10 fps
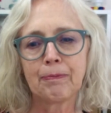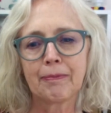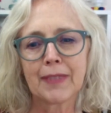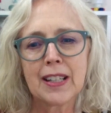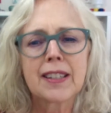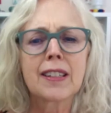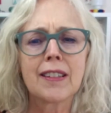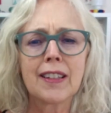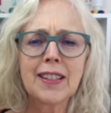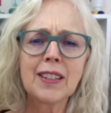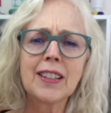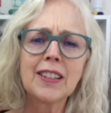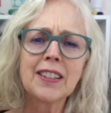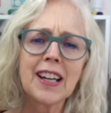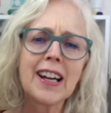it's a little
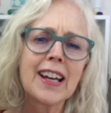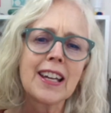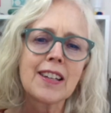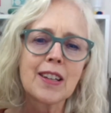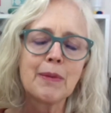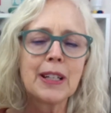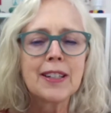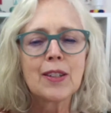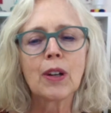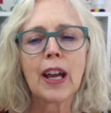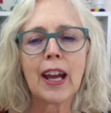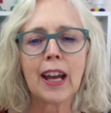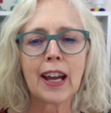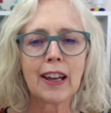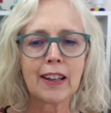tight. I mean, it's
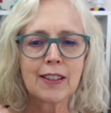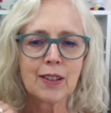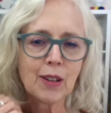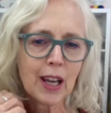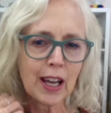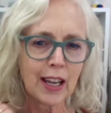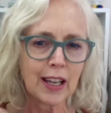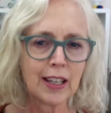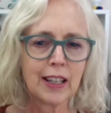okay. It's okay.